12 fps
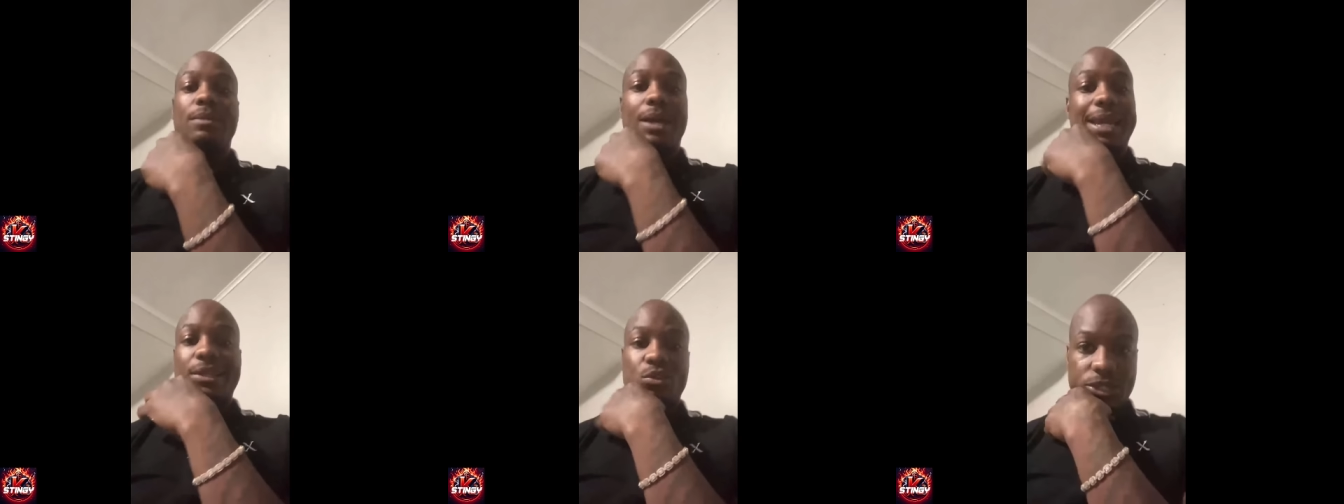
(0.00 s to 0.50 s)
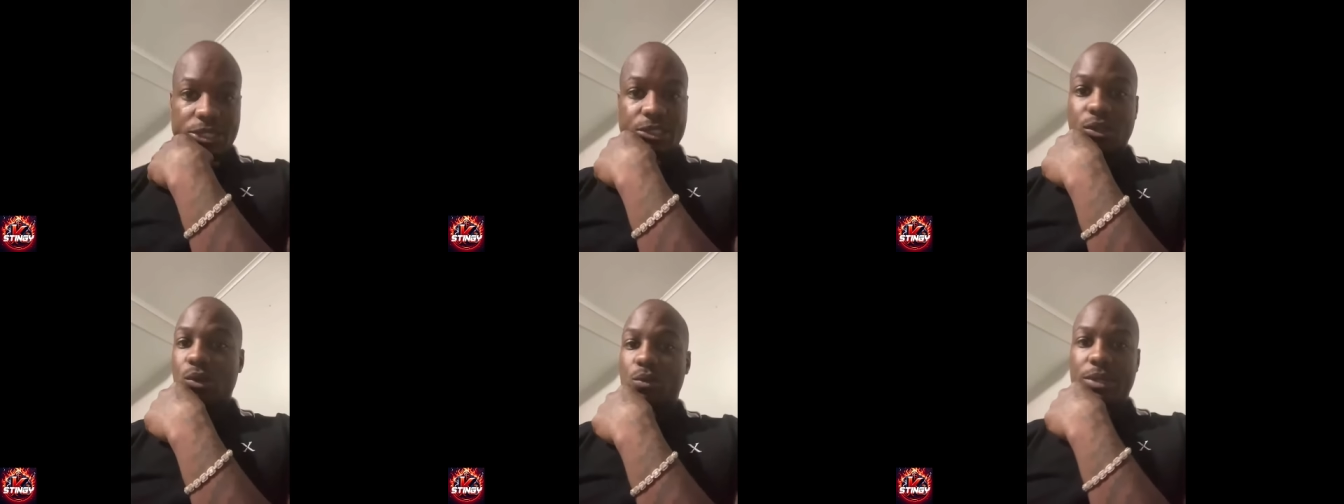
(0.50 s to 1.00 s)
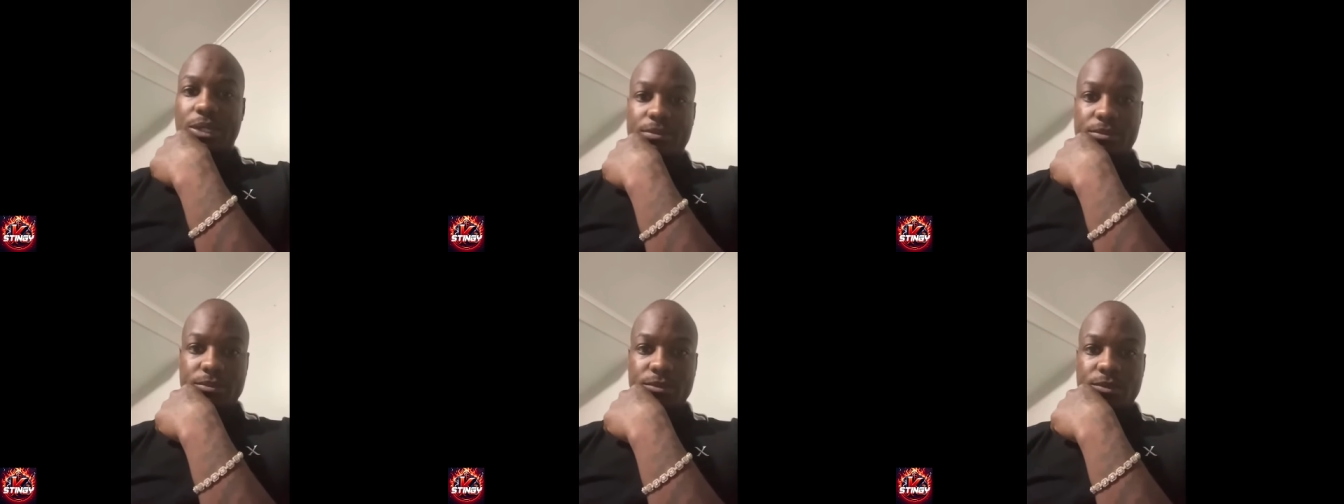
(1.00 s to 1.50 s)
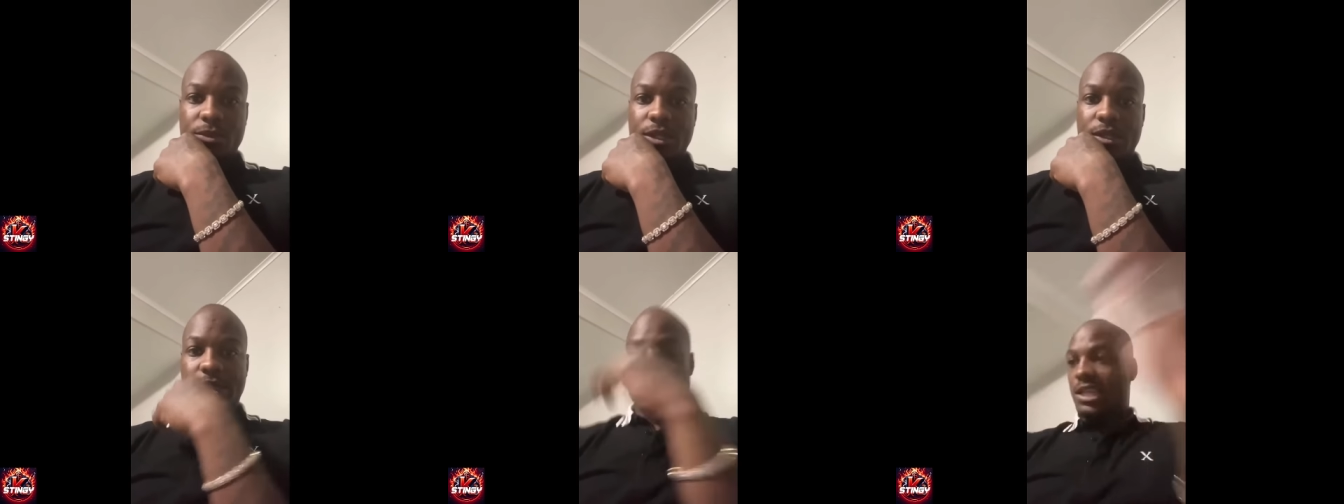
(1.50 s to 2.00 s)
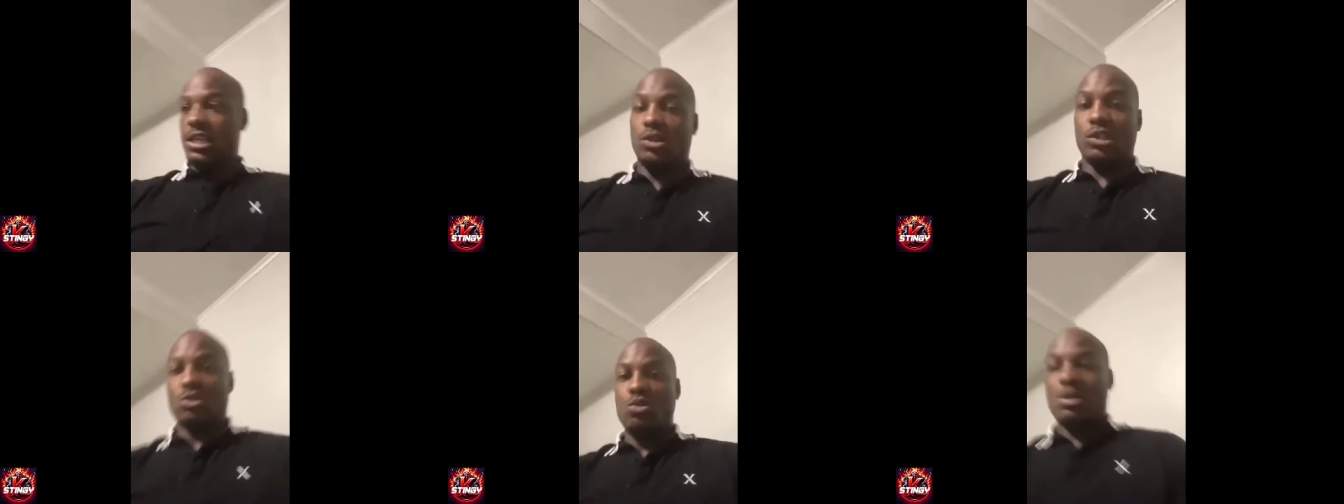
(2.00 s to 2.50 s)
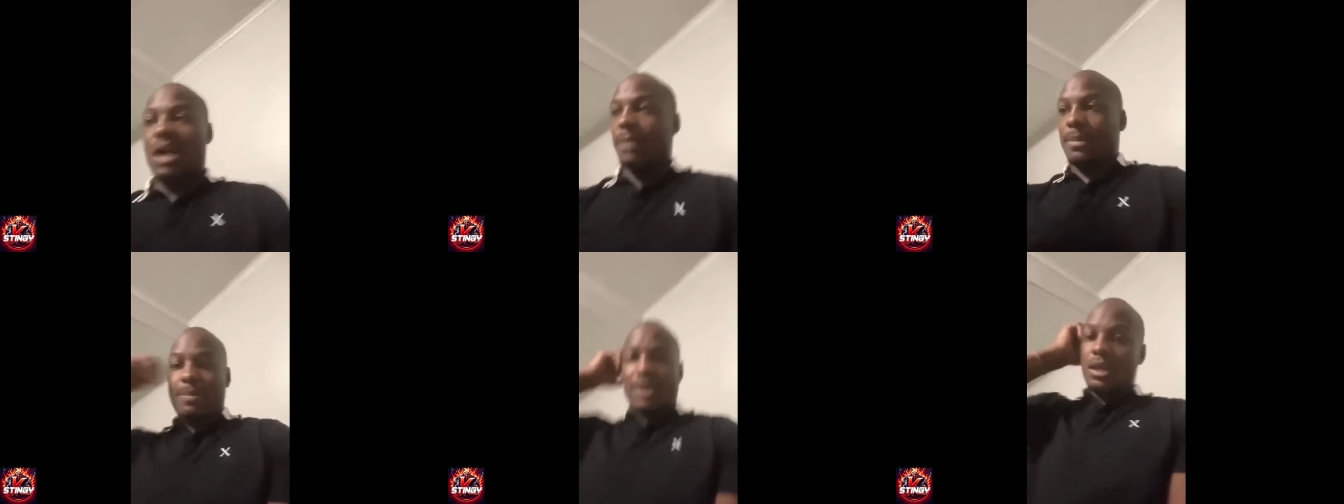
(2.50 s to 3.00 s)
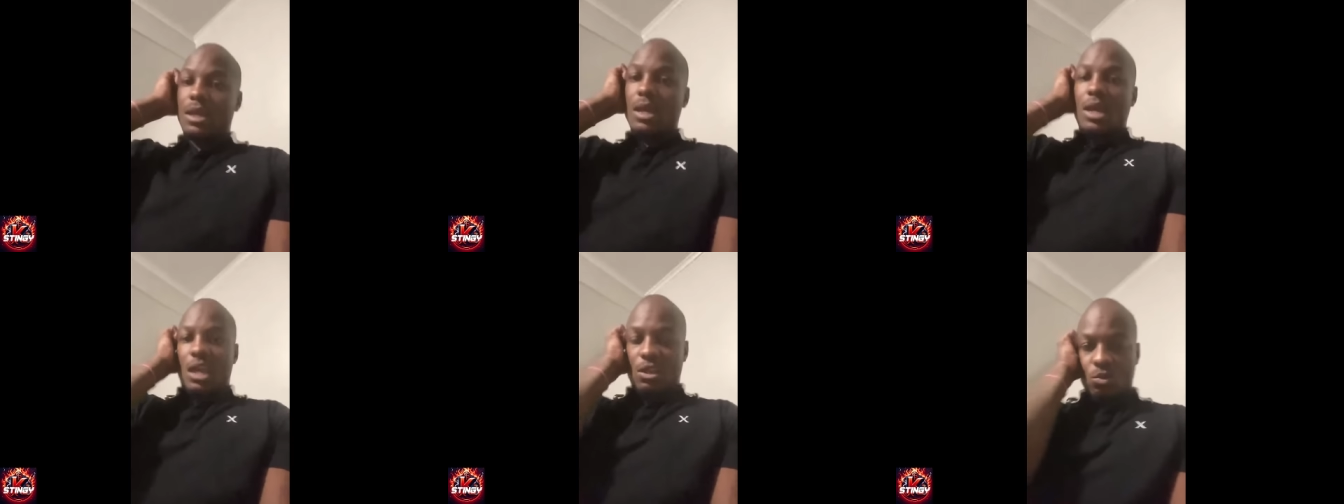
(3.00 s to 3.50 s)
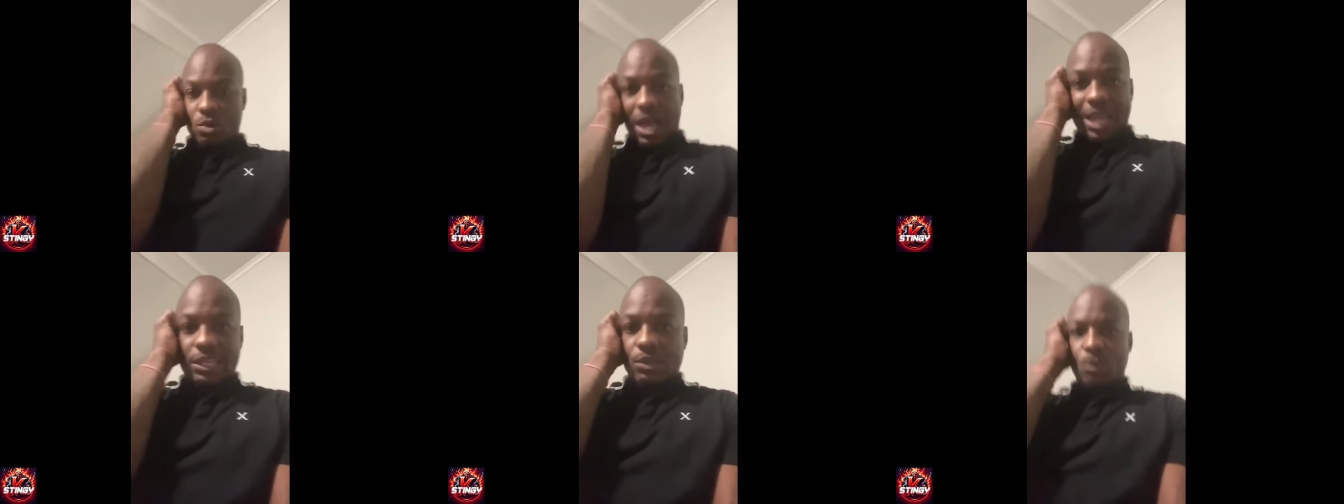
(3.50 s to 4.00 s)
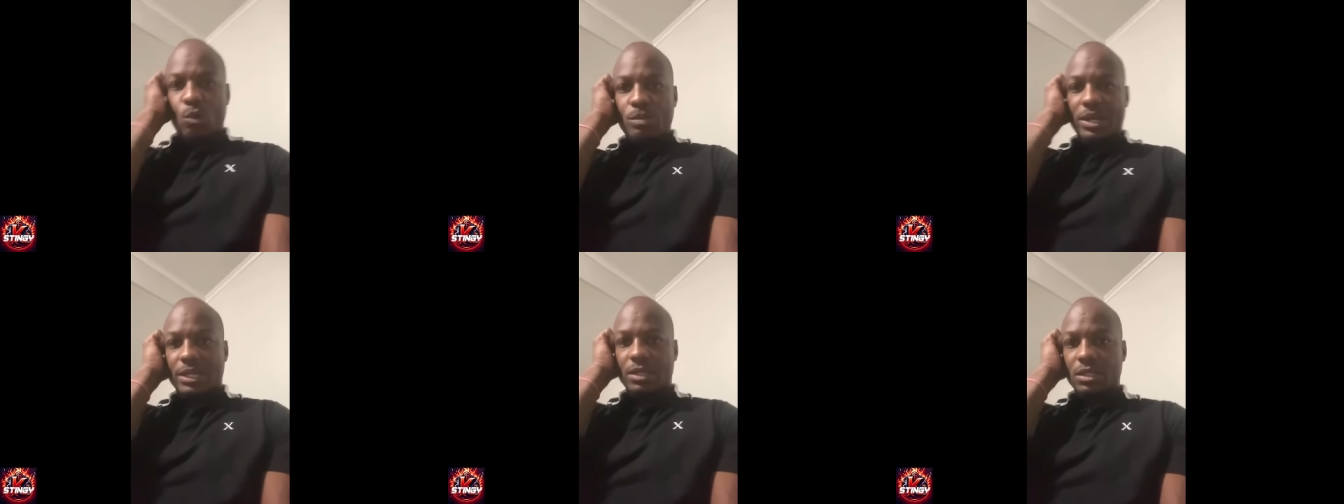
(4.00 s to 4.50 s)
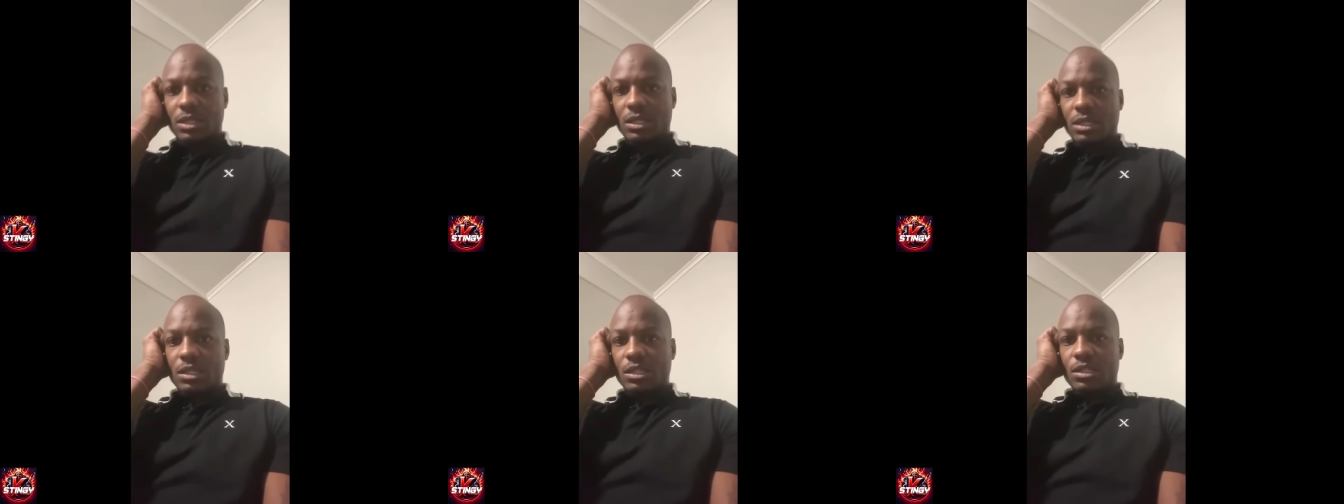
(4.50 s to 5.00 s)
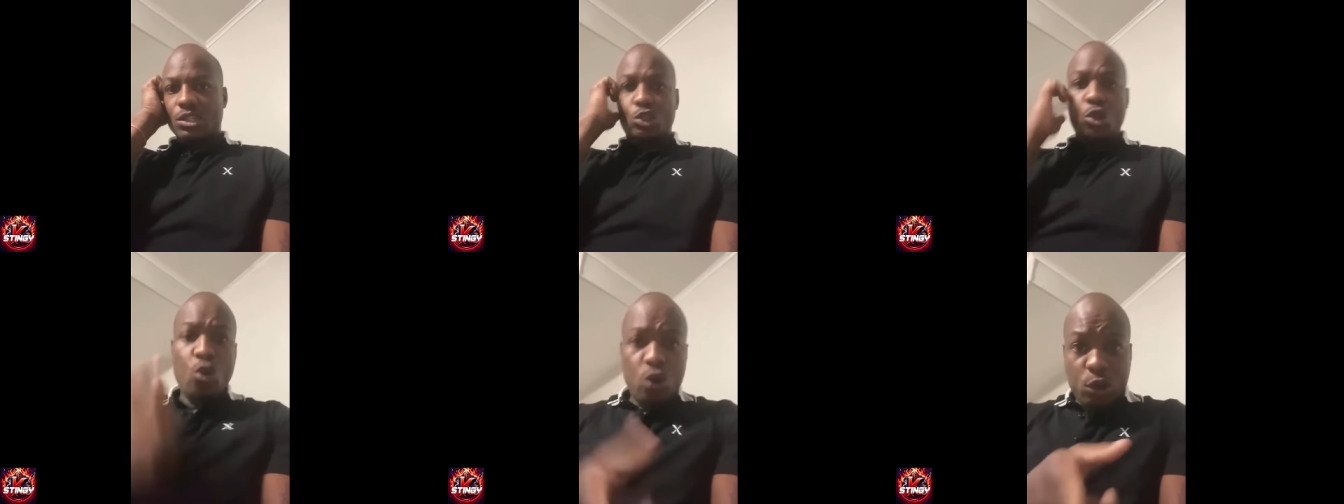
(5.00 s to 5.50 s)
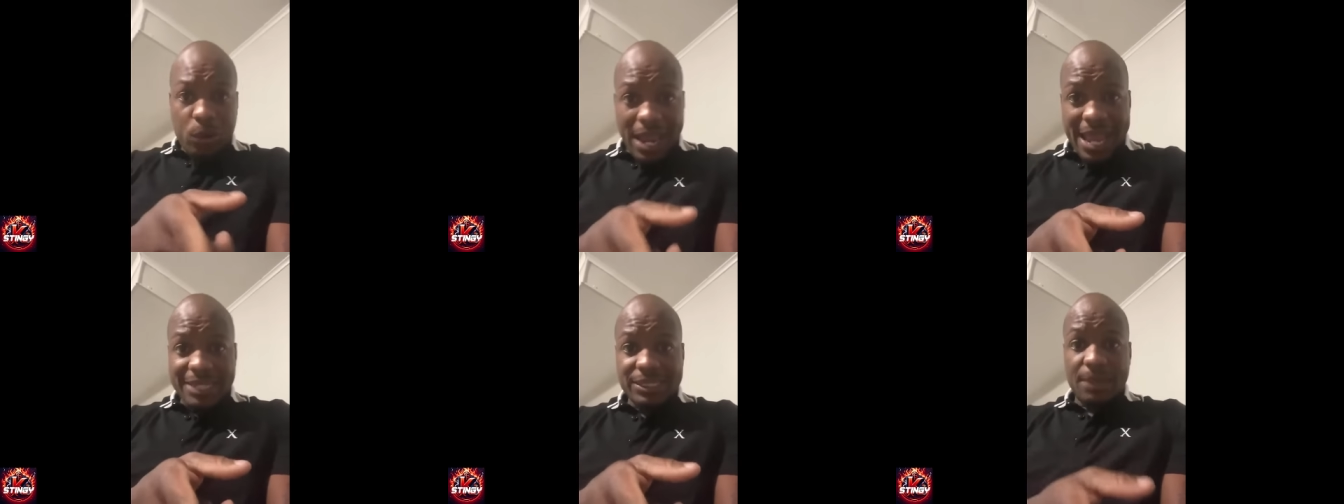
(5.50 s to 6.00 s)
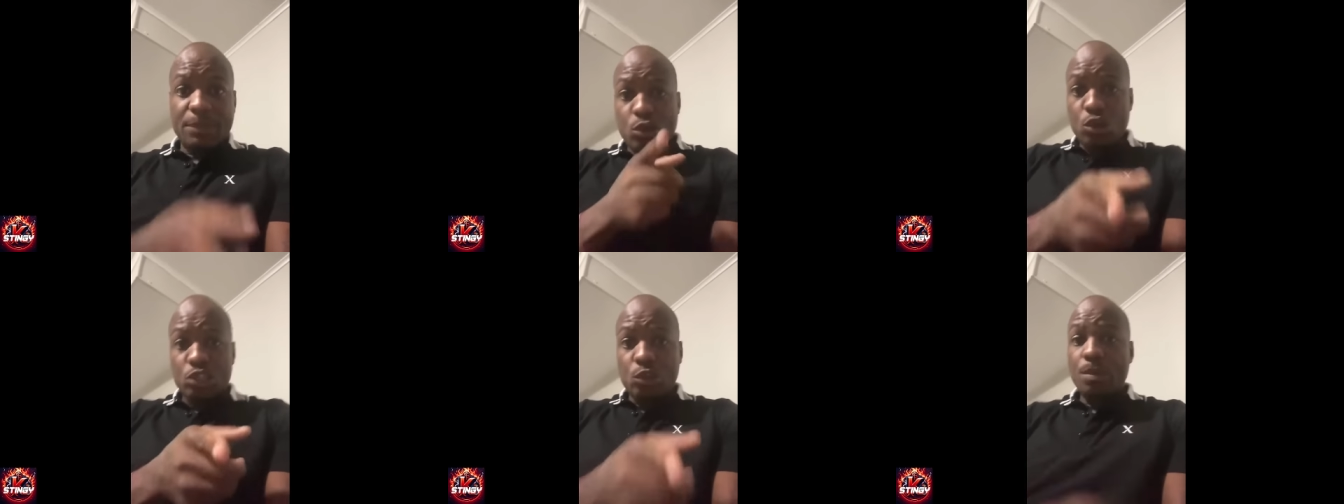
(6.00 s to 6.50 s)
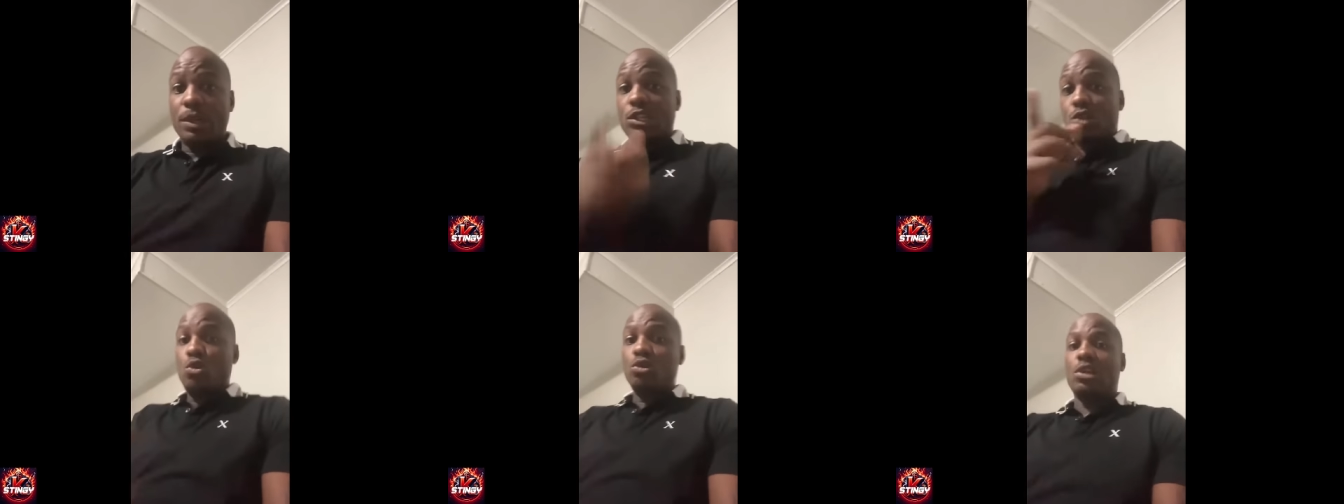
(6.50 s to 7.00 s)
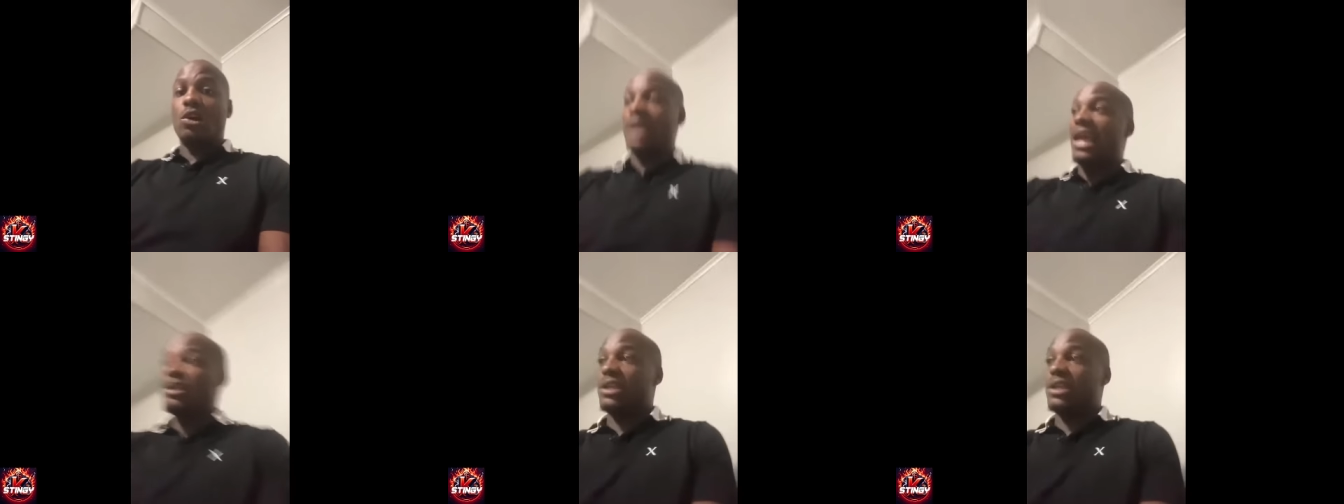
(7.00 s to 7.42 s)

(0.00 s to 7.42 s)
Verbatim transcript: him I ain't doing it. It's over with. Now he go, the dude calling me back. Hey, would I get more money? You the crash dummy. You the stupid. The dude told you, hey,